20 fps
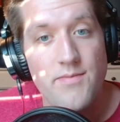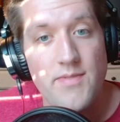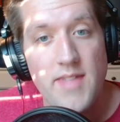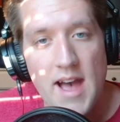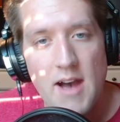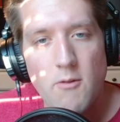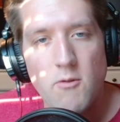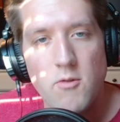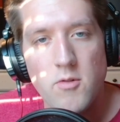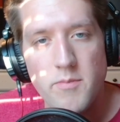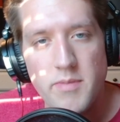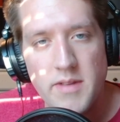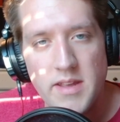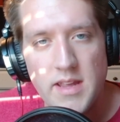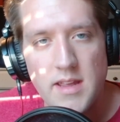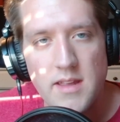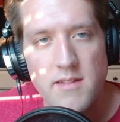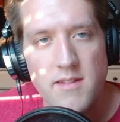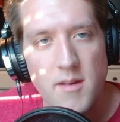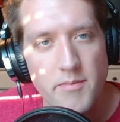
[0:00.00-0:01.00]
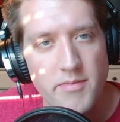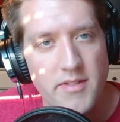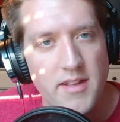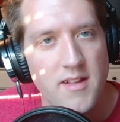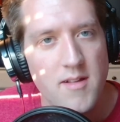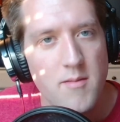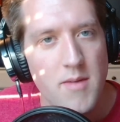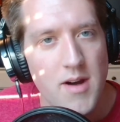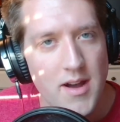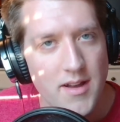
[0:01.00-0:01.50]
that will be
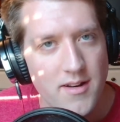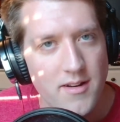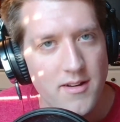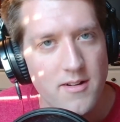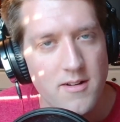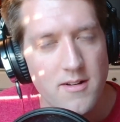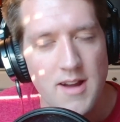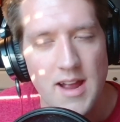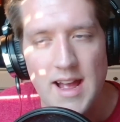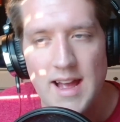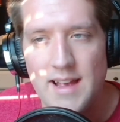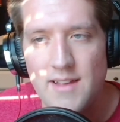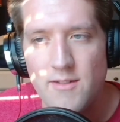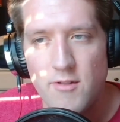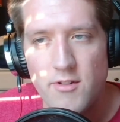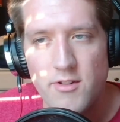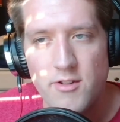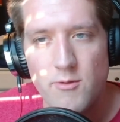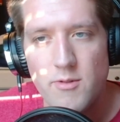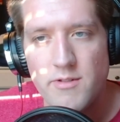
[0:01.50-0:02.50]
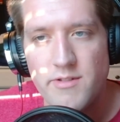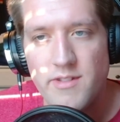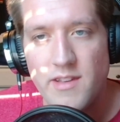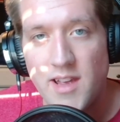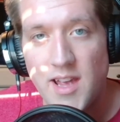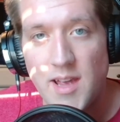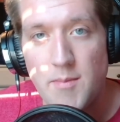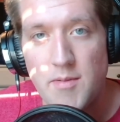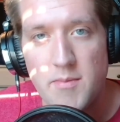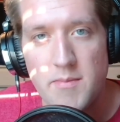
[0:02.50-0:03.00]
something to monitor as Russell Wilson
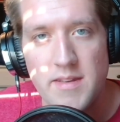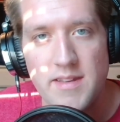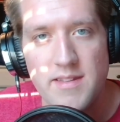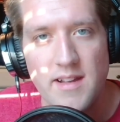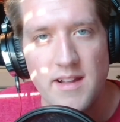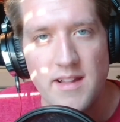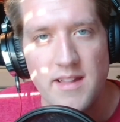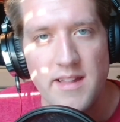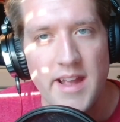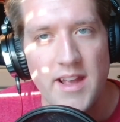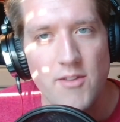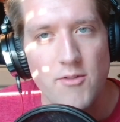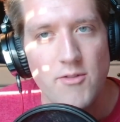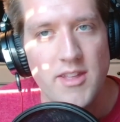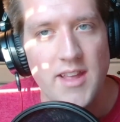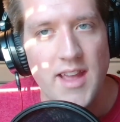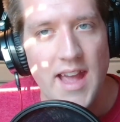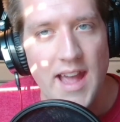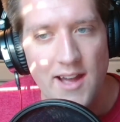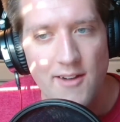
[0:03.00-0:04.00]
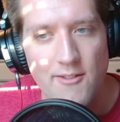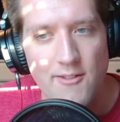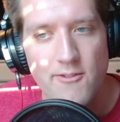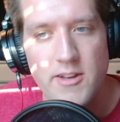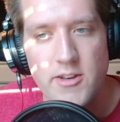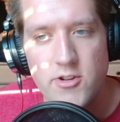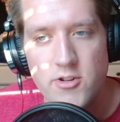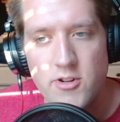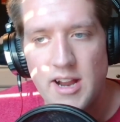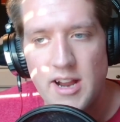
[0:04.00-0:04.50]
keeps missing days with calf
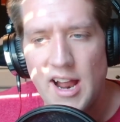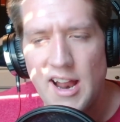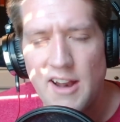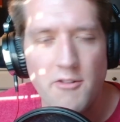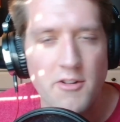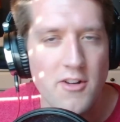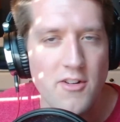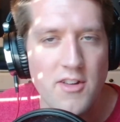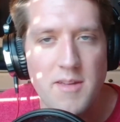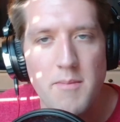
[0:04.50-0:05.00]
injury. I don't know.